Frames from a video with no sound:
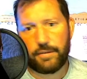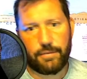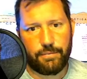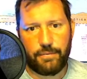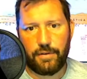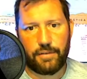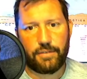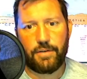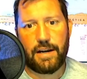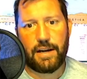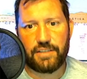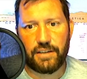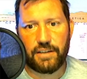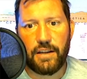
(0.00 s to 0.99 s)
is
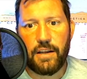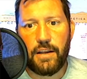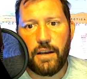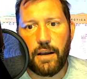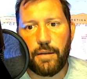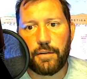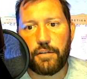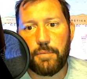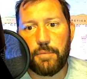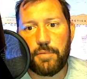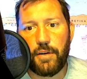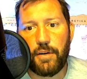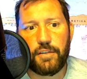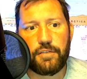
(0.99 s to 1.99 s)
crashing. The
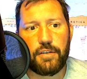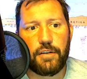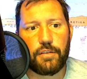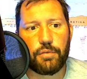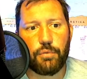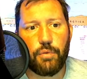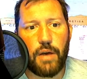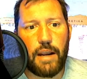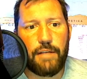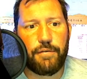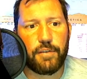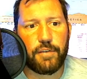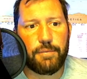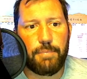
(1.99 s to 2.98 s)
crypto industry is
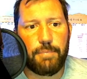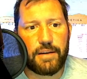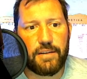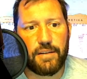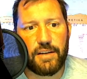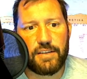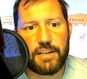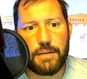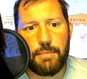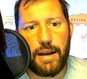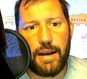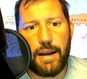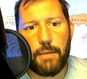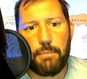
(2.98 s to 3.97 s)
rife with speculation
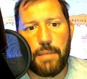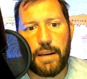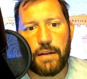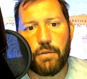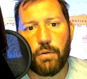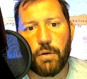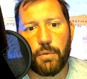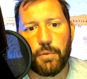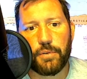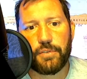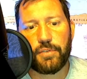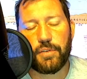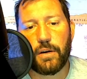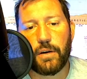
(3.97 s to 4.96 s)
about how Bancor will
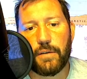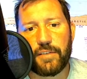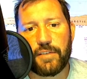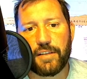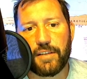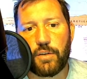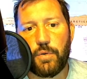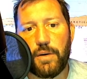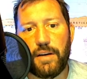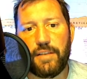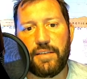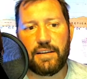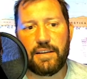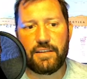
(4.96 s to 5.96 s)
solve its
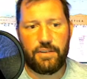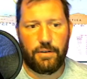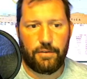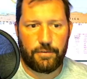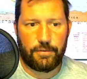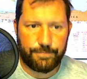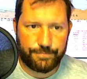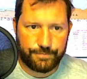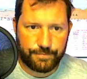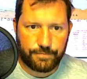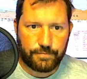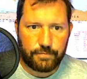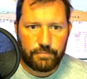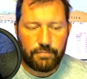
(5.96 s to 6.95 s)
liquidity issues.
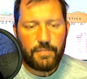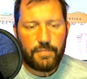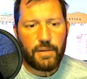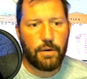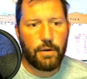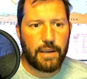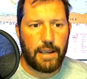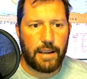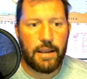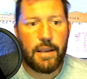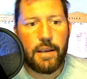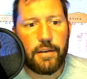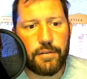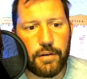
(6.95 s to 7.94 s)
Okay,
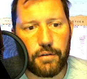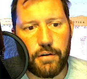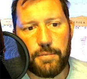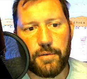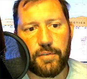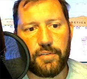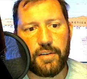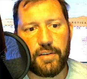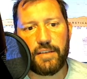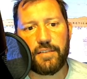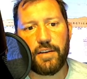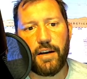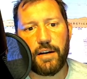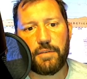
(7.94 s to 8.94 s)
so CryptoSlate
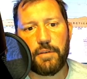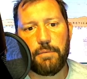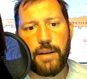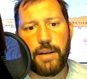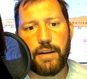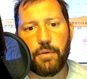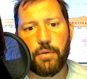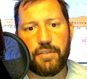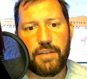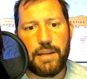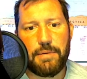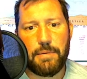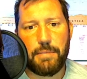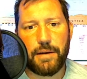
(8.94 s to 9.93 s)
talked with Bancor
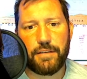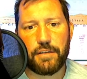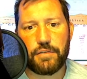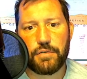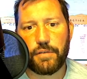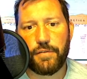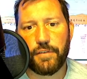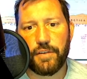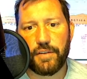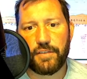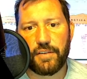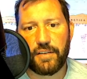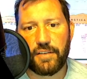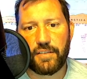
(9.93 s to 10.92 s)
team about the
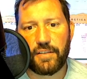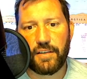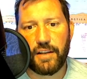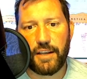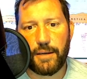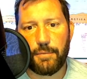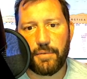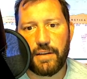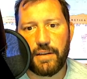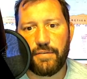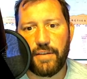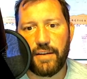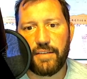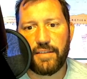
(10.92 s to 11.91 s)
truthfulness of these claims, the
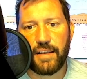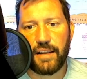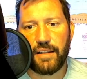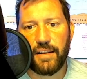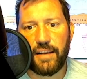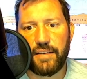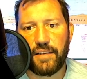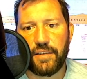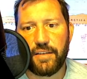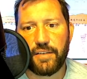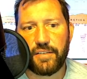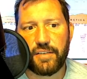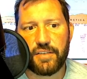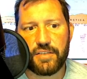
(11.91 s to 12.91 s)
events that led to their
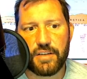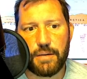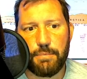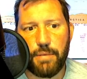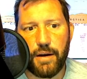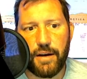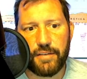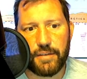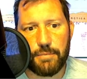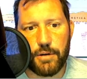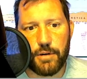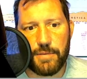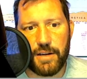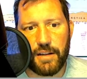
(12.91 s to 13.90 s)
decision to pause
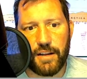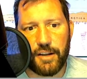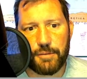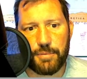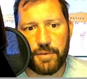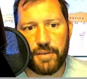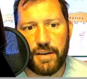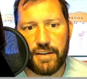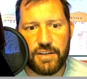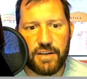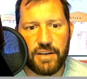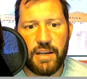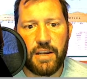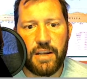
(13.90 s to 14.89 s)
impermanent loss
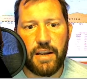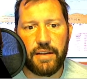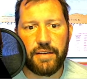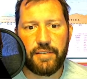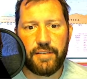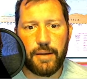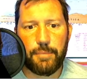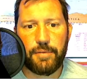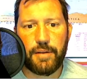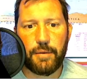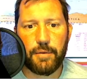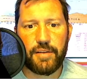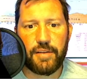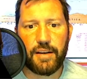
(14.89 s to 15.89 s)
protection, and the steps they
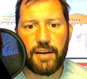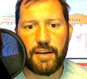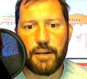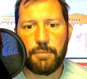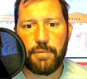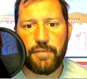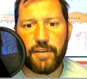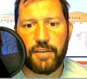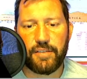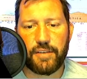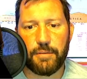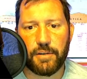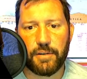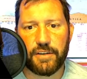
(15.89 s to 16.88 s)
were taking to prevent
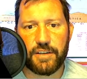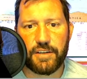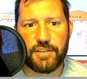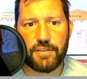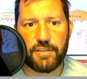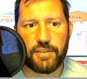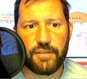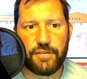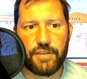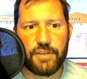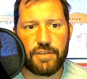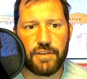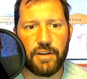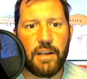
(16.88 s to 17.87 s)
similar issues in the
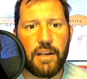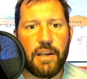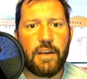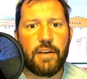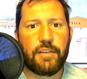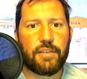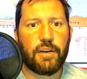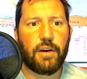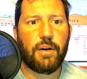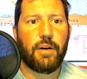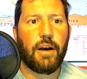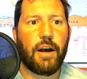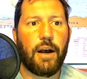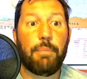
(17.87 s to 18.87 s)
future.
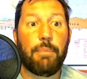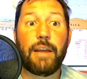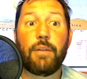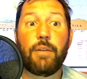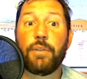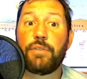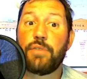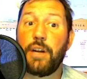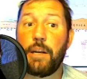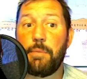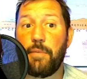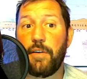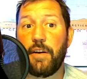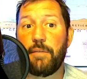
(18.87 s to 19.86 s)
So Bancor is trying
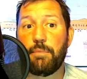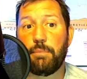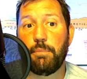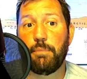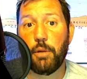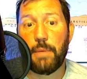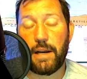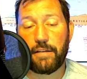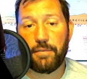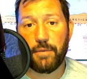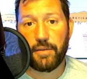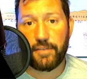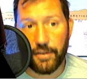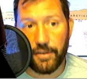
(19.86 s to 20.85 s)
to blow back
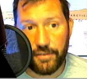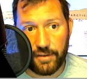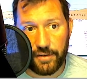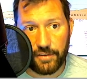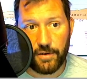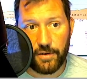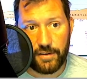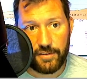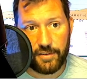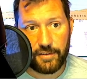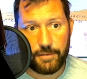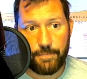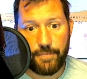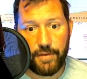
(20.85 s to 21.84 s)
from the Celsius
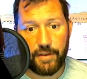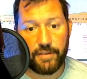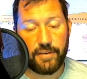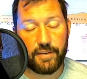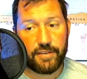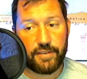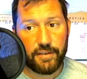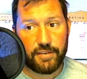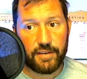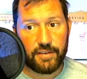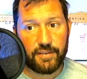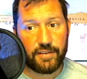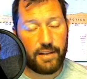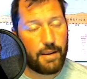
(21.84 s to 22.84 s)
crisis. And the
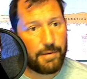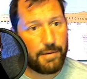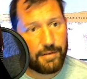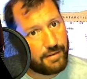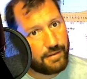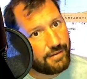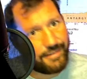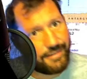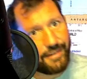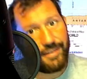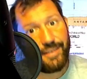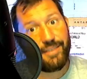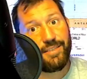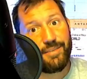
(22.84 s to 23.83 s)
Celsius
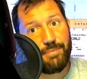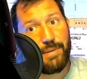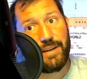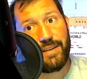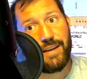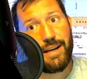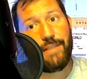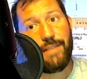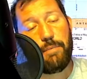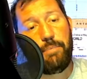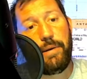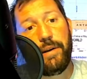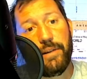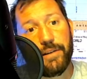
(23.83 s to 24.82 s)
has been kind of a
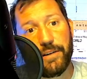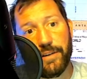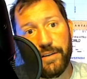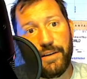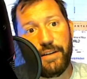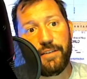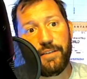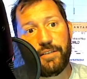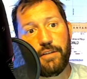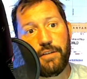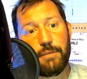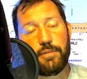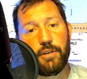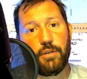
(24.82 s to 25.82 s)
pillar in this
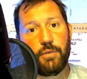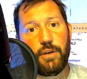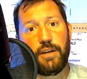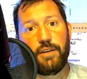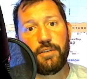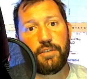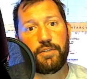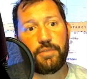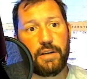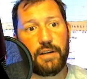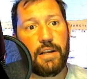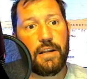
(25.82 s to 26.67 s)
crypto industry.